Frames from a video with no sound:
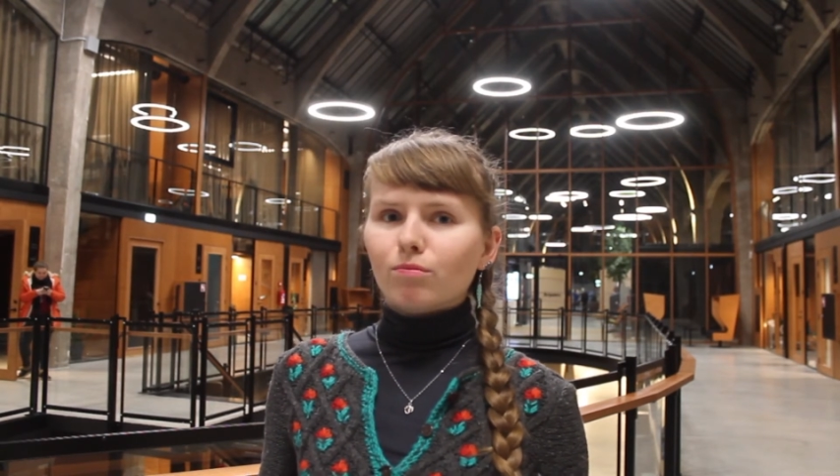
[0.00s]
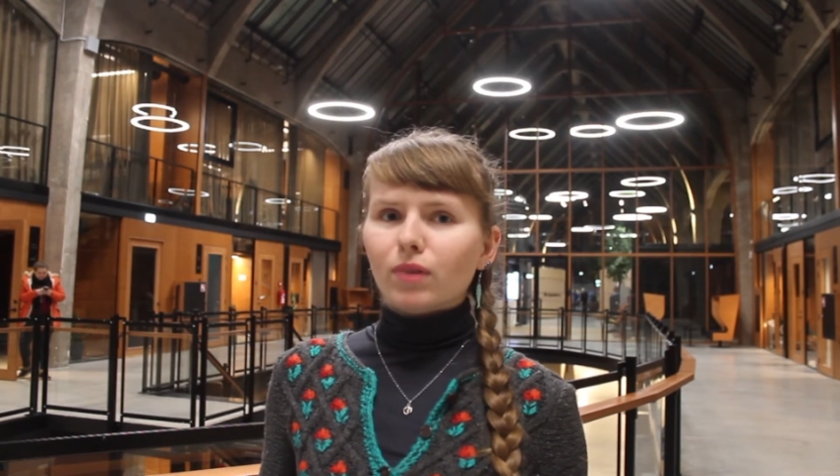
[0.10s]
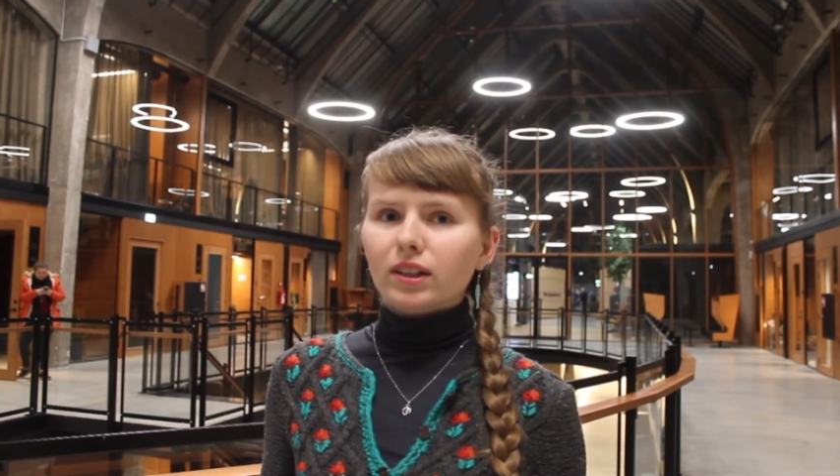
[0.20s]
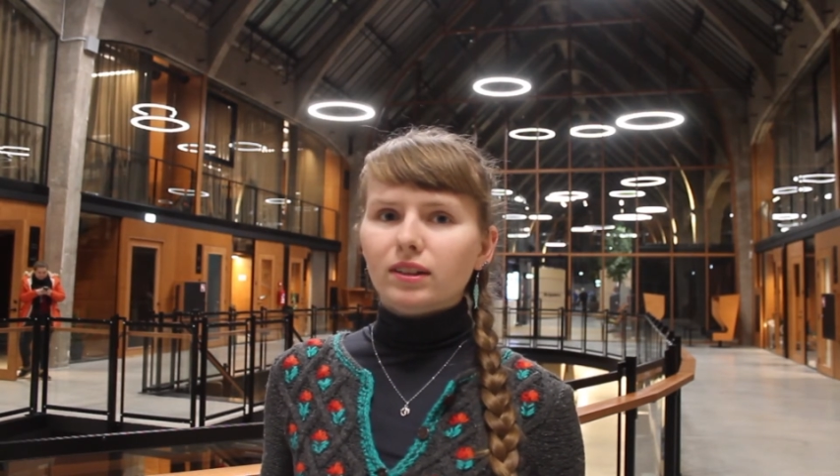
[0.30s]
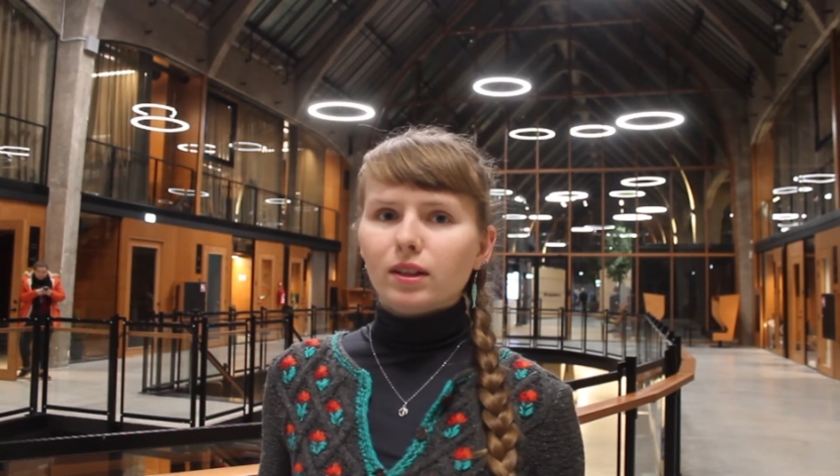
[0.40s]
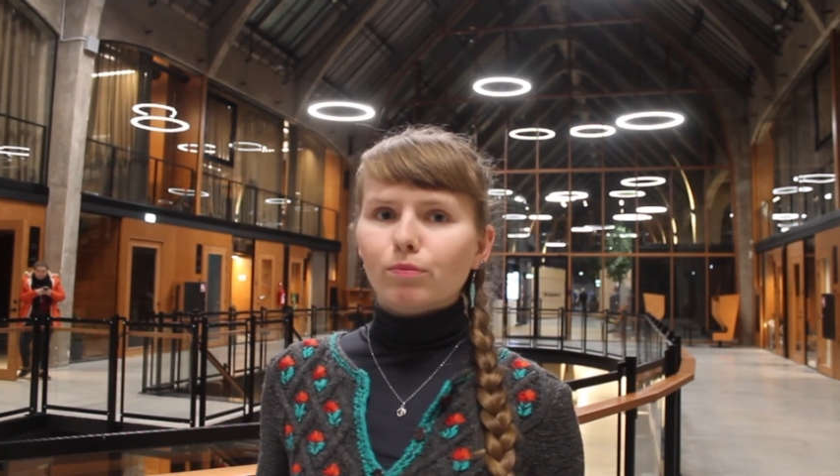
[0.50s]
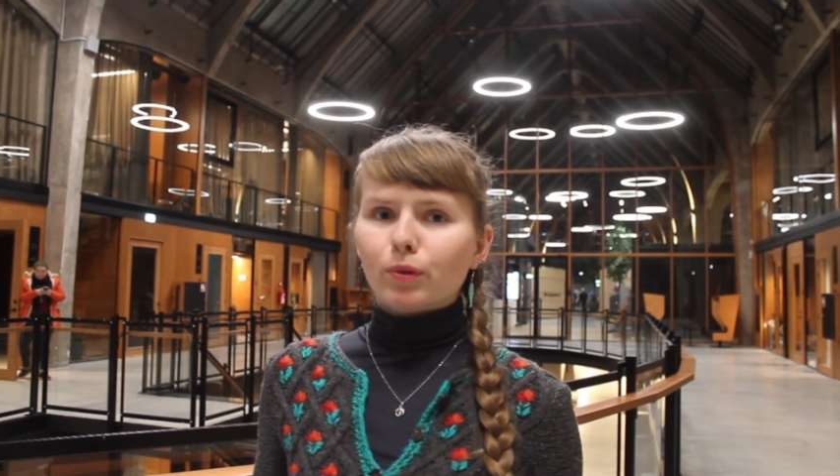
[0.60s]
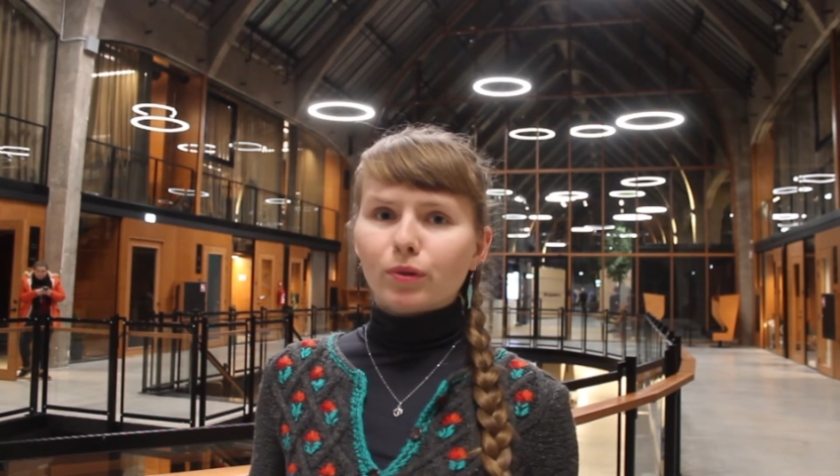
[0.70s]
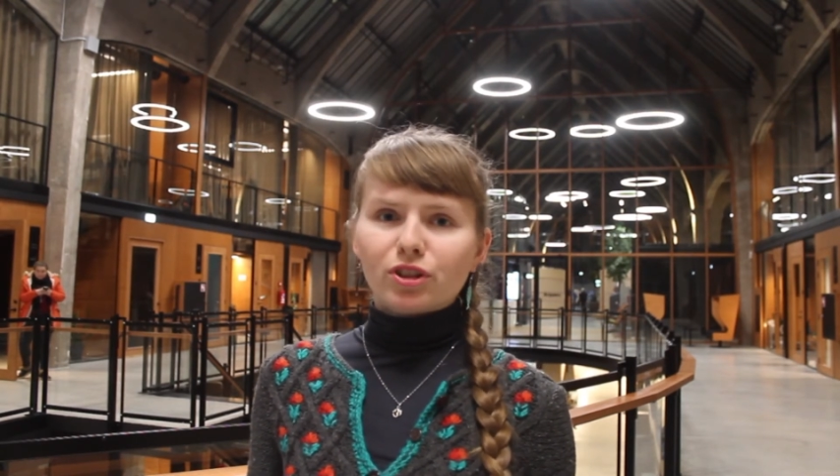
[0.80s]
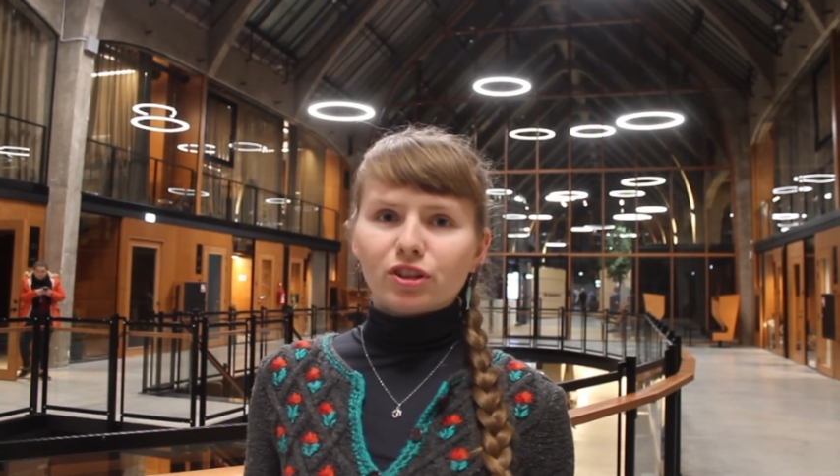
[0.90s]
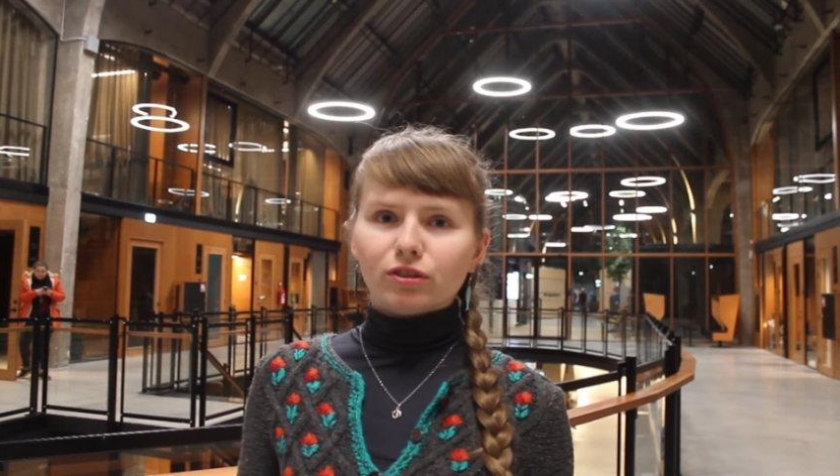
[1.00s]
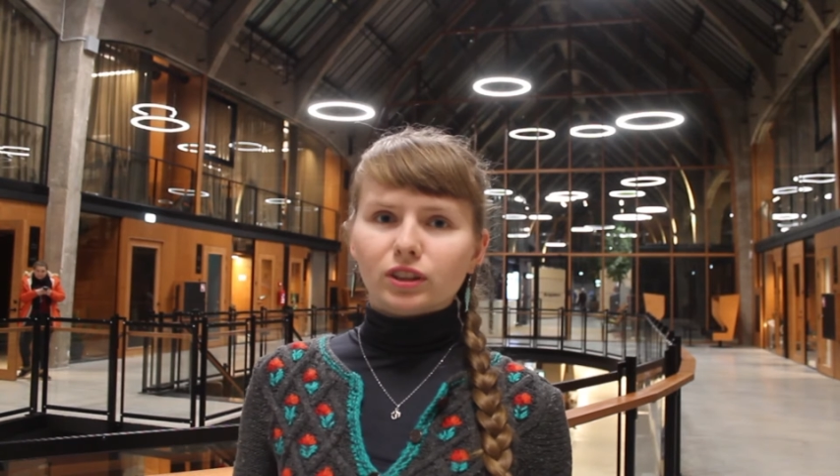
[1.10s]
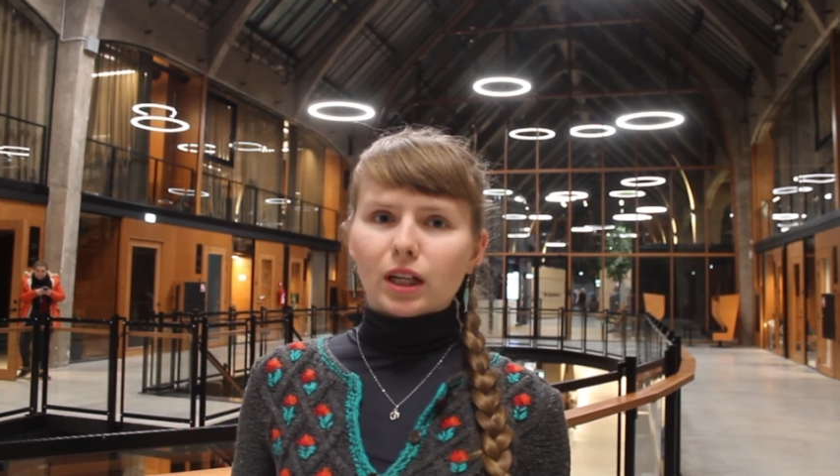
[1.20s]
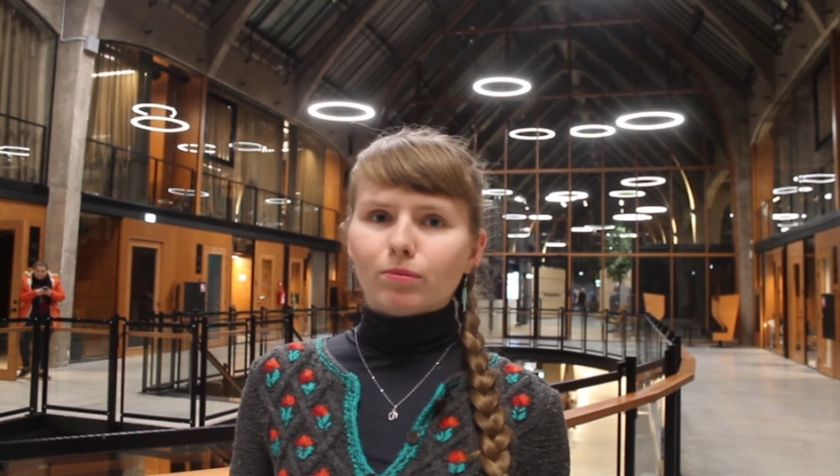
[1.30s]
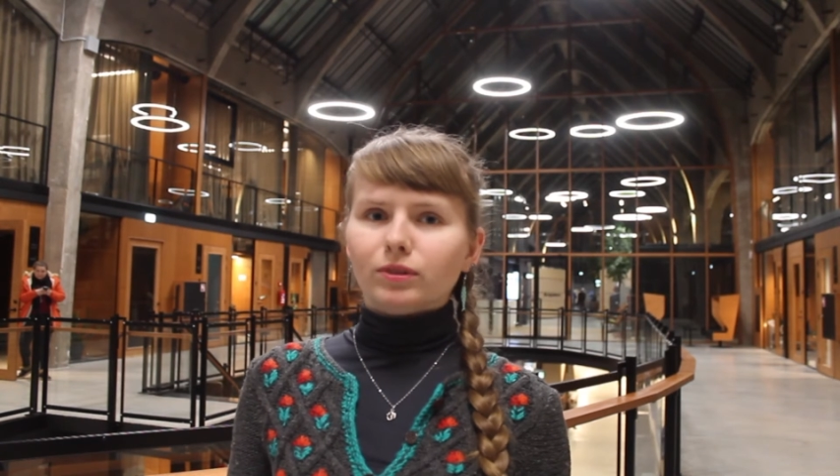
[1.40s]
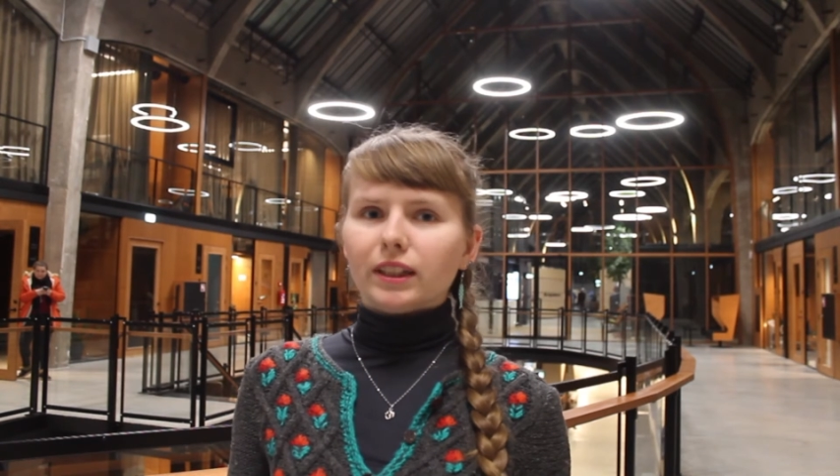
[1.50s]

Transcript: but a proportional type,